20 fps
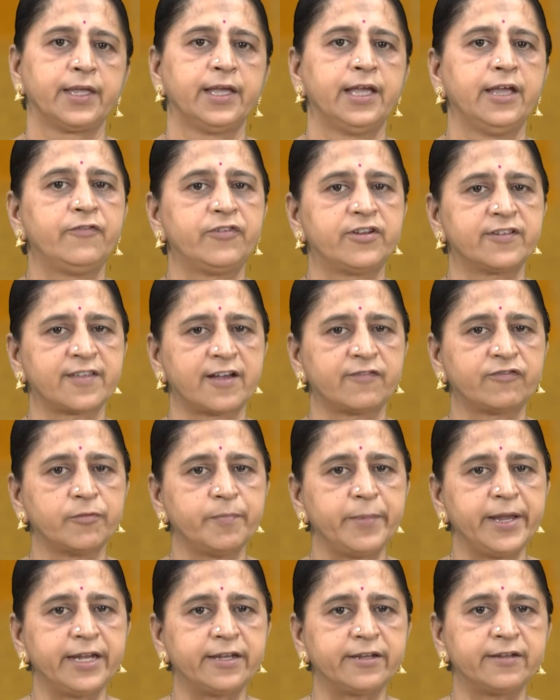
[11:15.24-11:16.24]
If it is
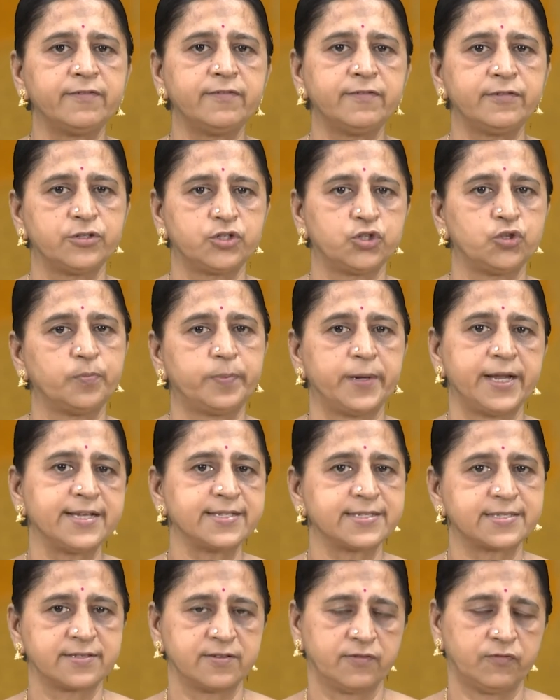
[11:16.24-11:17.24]
affirmative, to
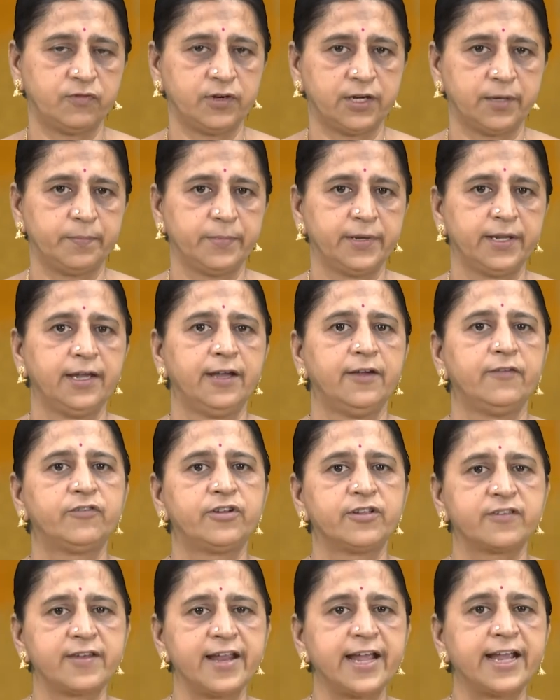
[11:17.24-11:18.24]
plus verb. If it
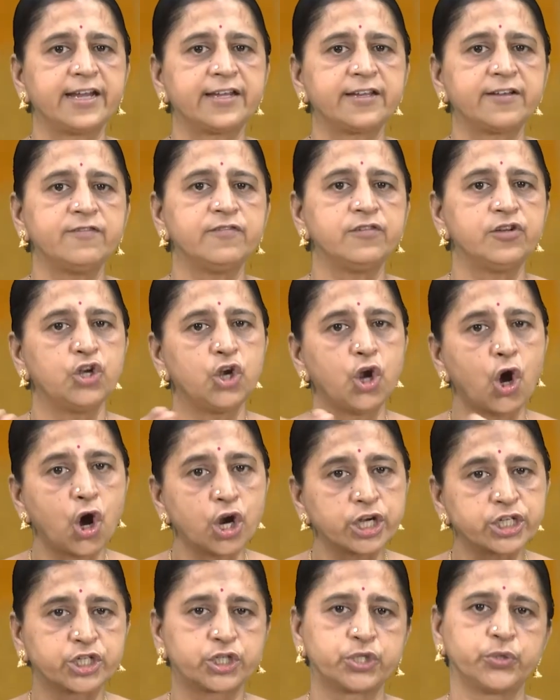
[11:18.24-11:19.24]
is negative, not